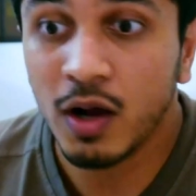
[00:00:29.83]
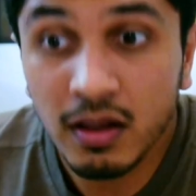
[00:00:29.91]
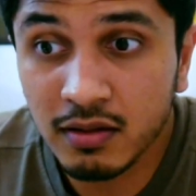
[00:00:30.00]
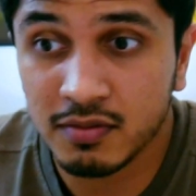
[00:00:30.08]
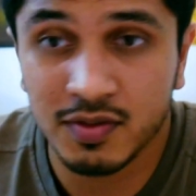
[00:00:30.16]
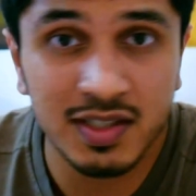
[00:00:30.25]

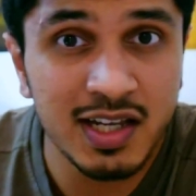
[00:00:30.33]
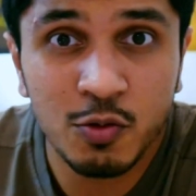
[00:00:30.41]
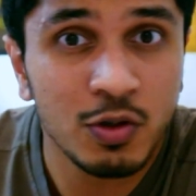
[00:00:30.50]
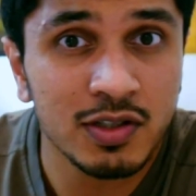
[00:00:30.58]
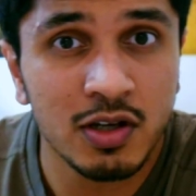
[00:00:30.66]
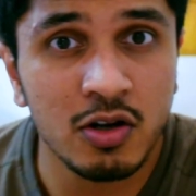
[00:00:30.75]
well,
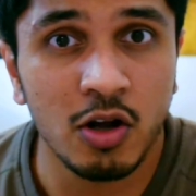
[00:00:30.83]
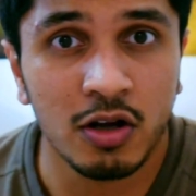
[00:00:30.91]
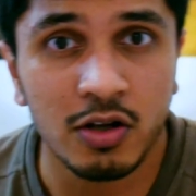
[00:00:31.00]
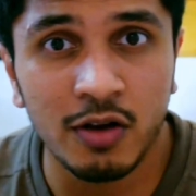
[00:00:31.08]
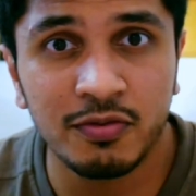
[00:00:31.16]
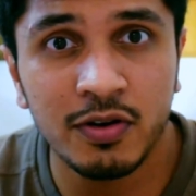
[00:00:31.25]
sequels are
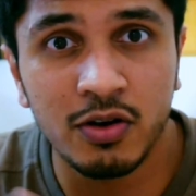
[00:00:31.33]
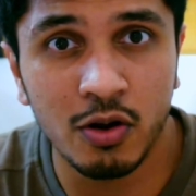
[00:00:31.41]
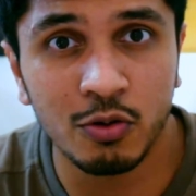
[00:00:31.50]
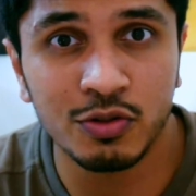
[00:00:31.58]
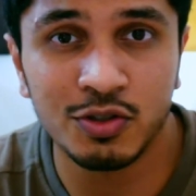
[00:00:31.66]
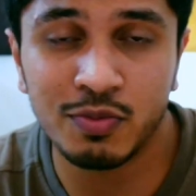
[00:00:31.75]
not often
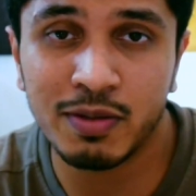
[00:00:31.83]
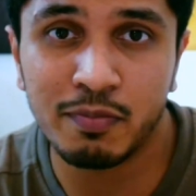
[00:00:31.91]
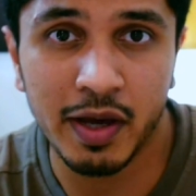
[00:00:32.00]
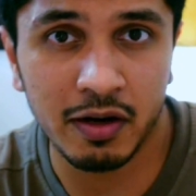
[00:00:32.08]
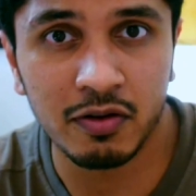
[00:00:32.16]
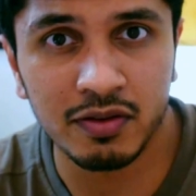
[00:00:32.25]
known to be
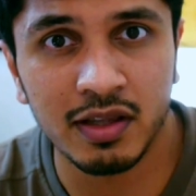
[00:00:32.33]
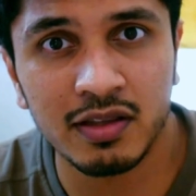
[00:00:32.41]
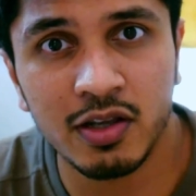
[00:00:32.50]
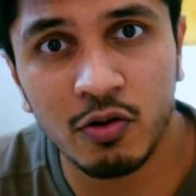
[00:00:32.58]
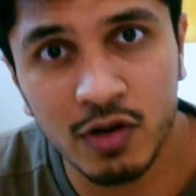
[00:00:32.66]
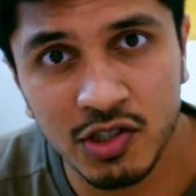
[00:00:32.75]
better than
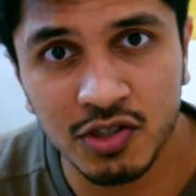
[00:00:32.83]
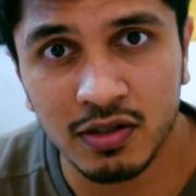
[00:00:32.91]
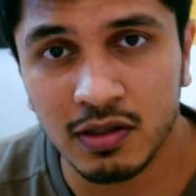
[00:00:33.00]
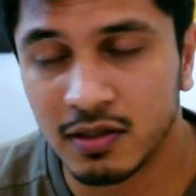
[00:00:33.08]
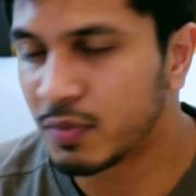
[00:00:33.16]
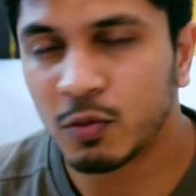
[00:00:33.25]
the original.